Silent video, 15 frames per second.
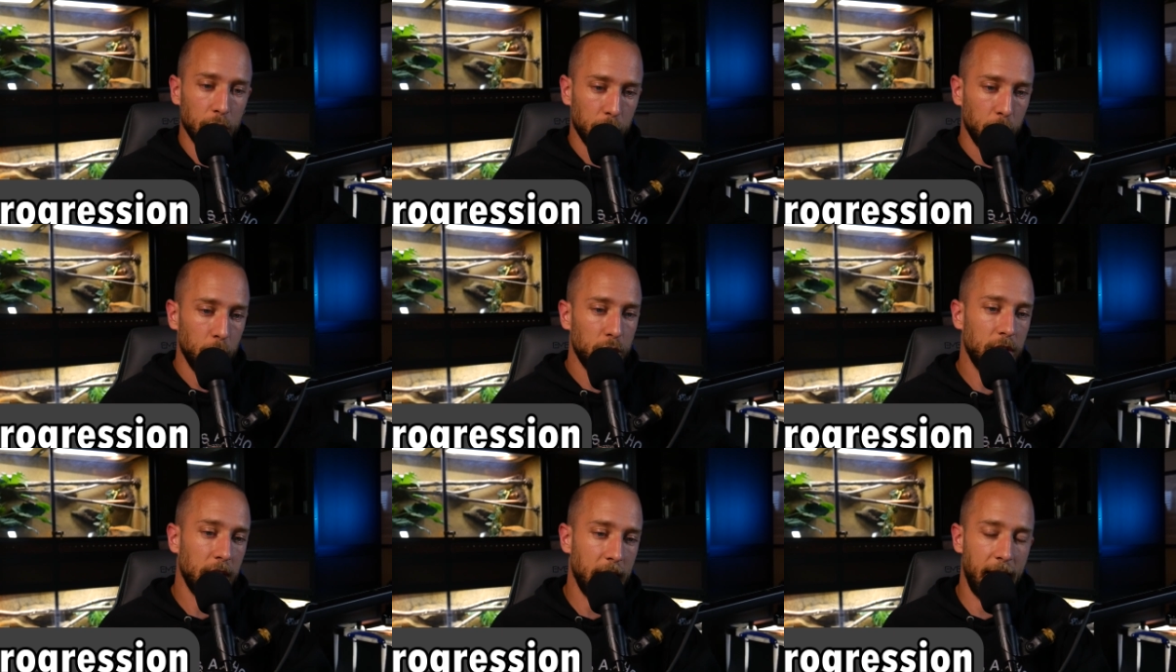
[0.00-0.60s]

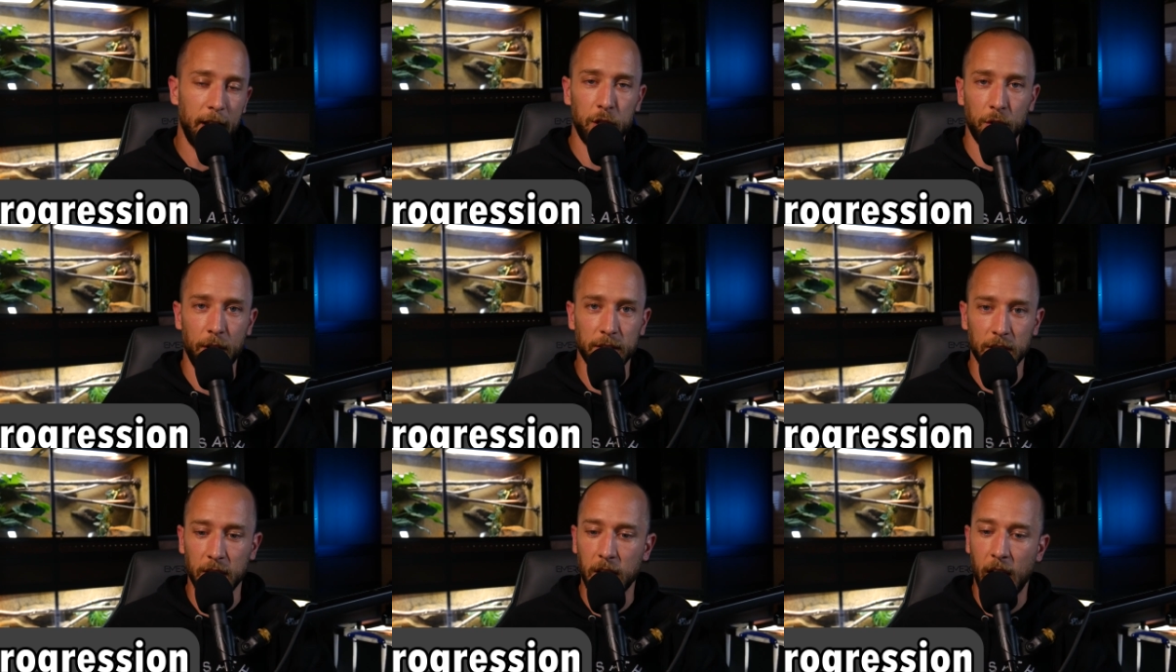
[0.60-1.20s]
using nature
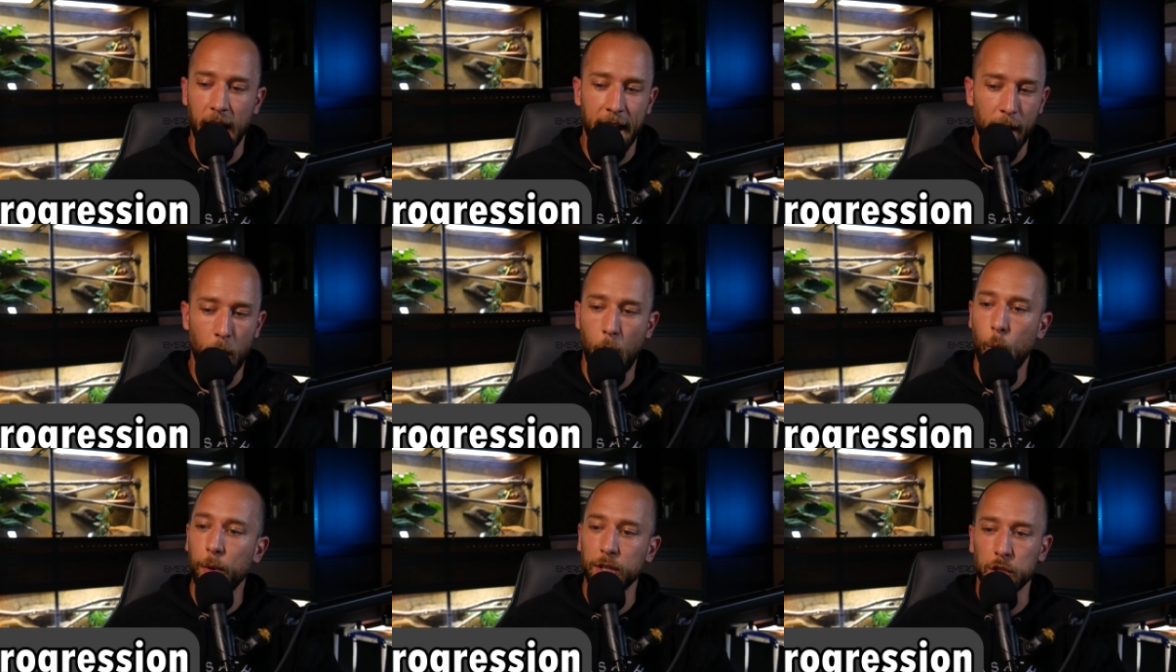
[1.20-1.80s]
as a guide,
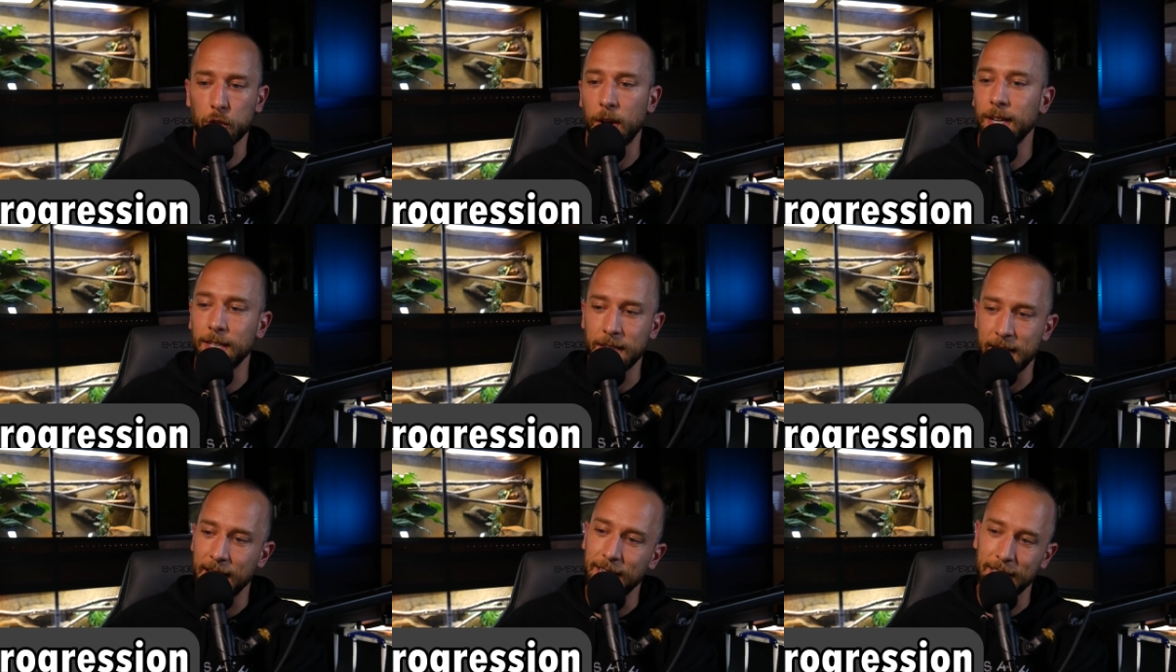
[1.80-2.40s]
always trying
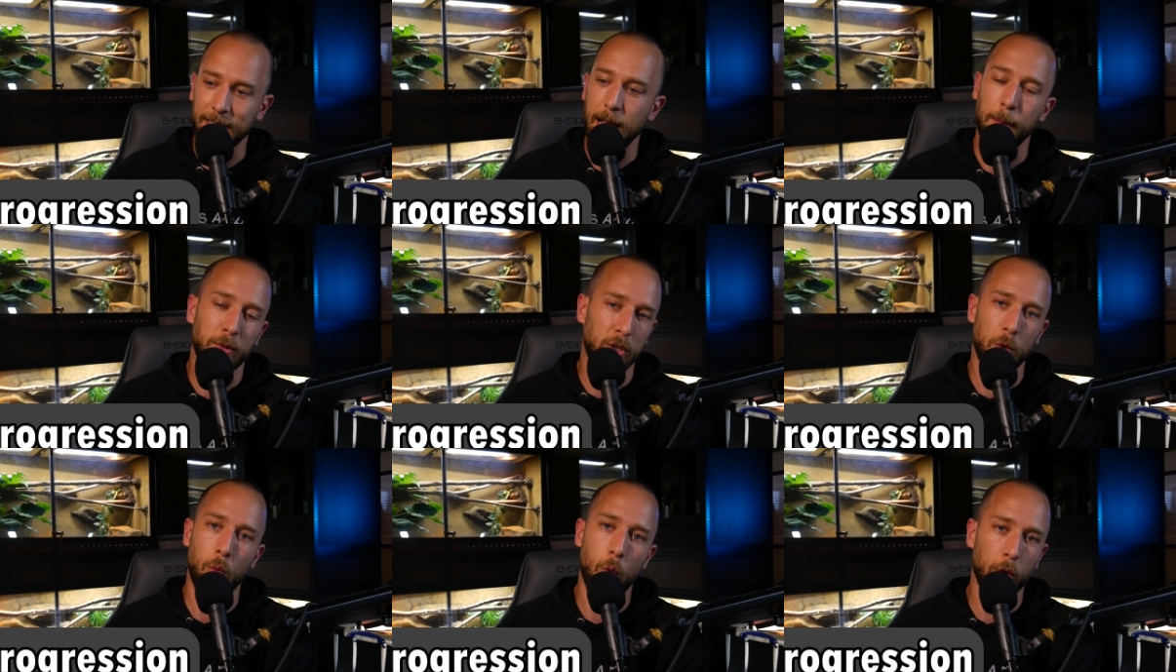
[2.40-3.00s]
to take
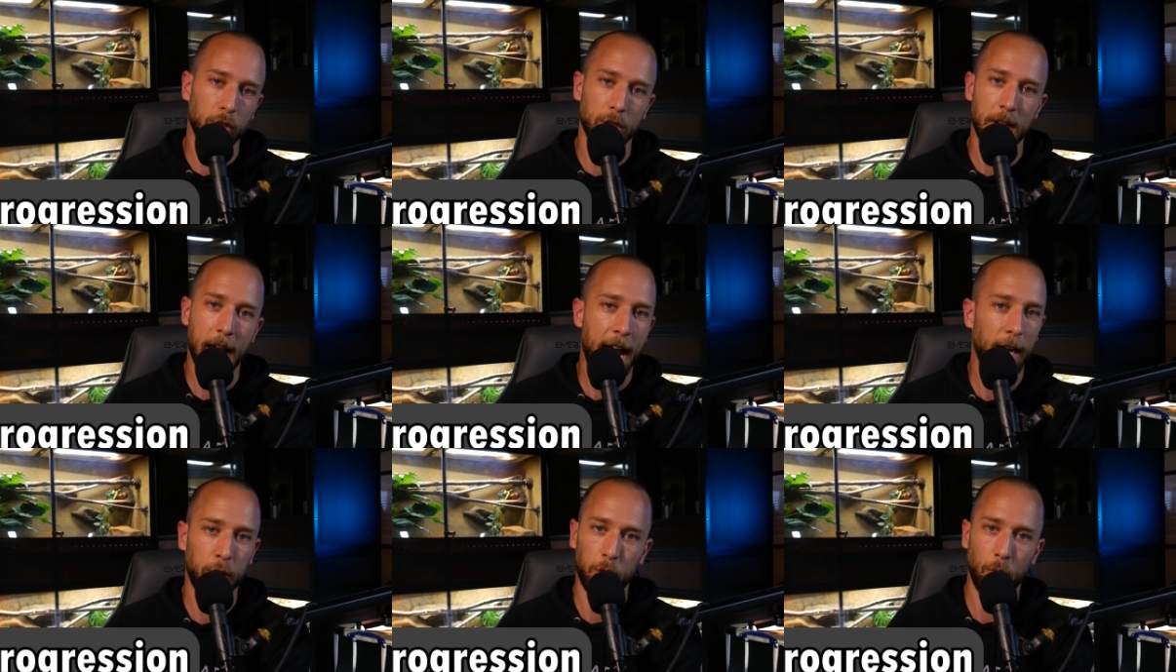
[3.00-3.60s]
steps towards
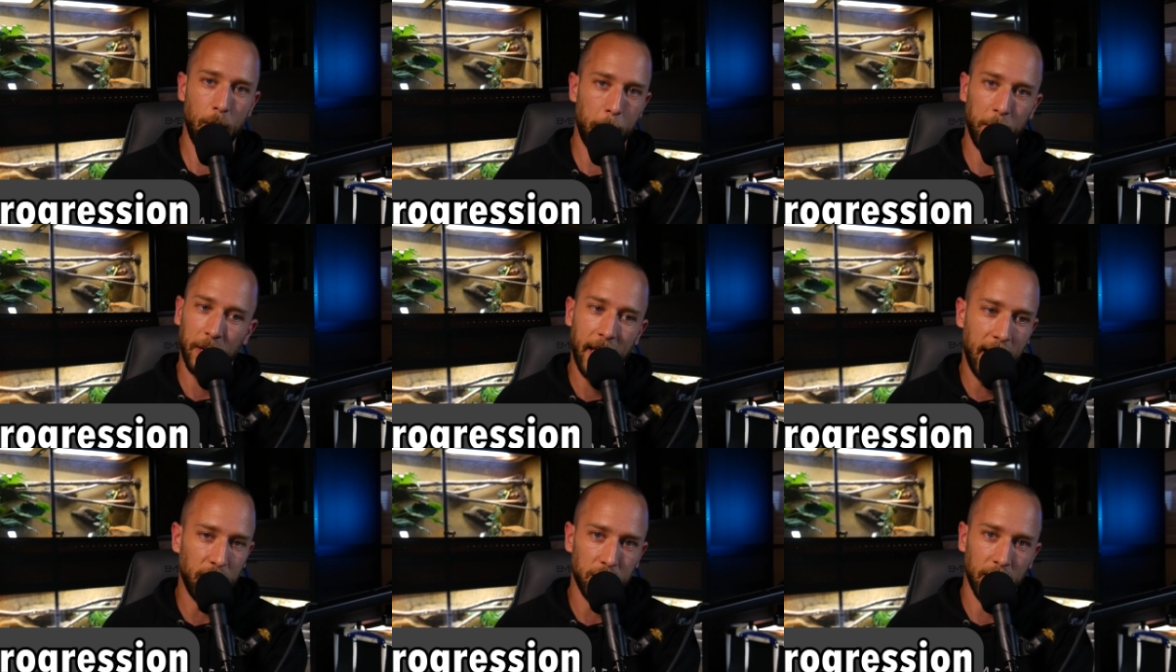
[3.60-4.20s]
natural
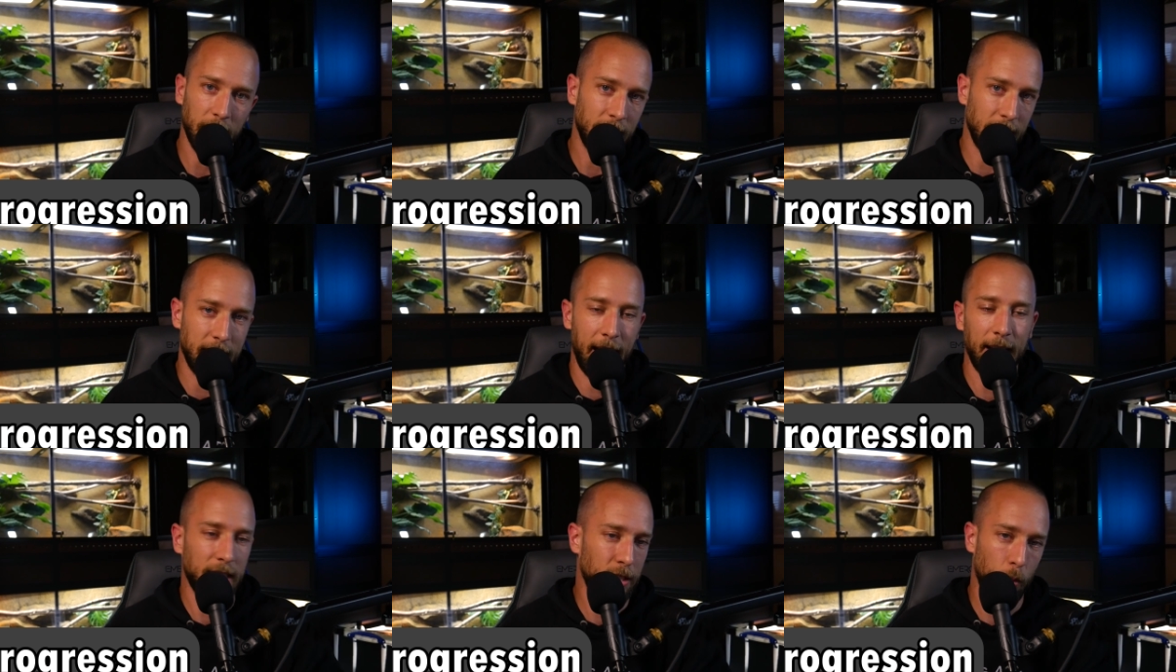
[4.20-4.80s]
replication. I think
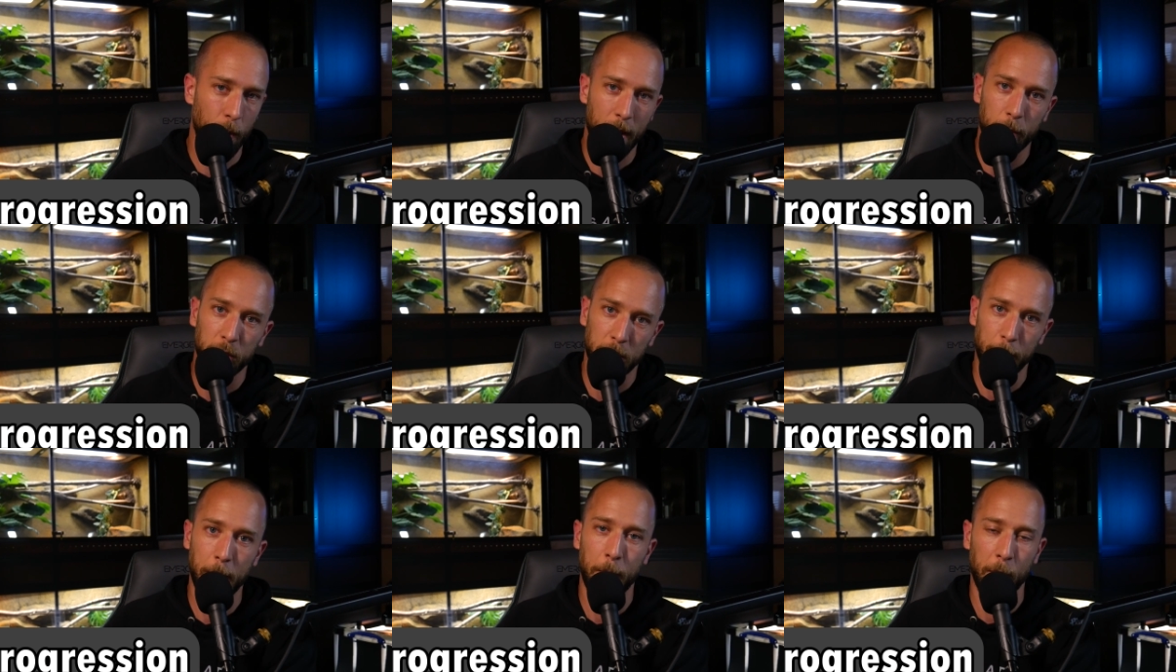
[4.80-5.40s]
that's the way we
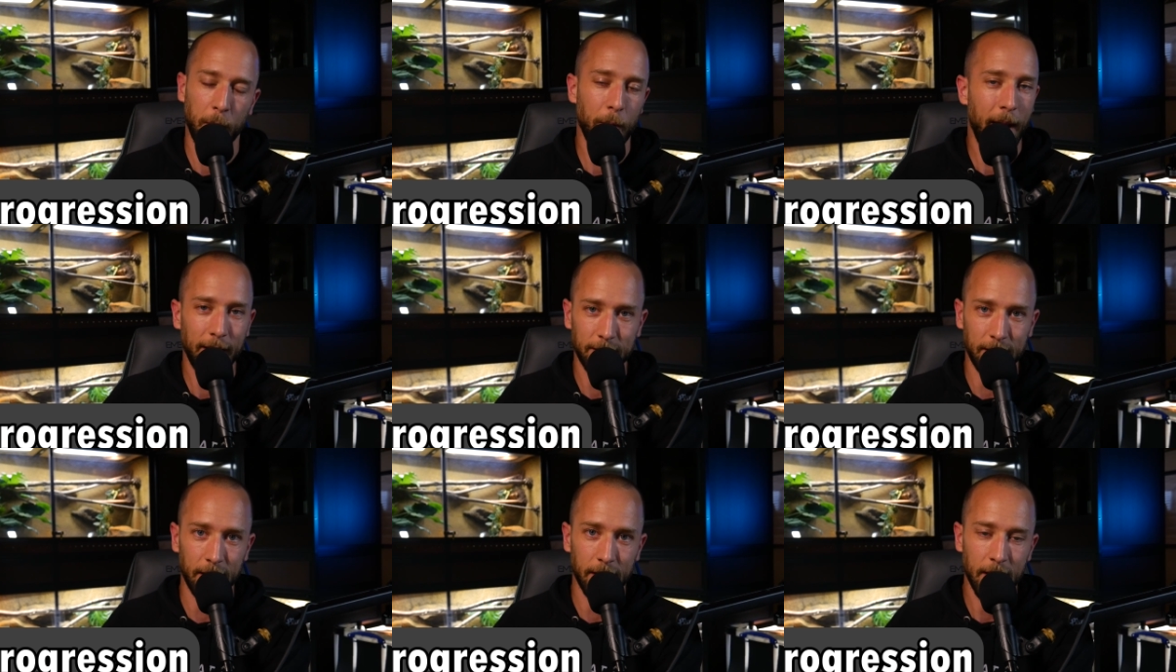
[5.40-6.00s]
should be
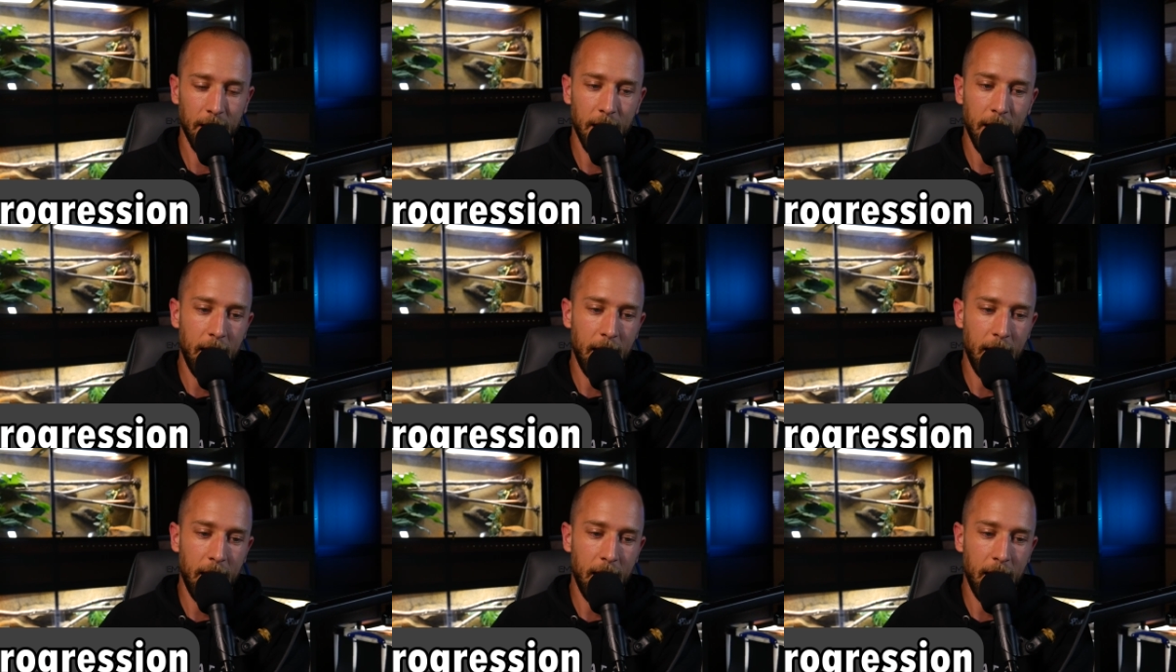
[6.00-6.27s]
progressing.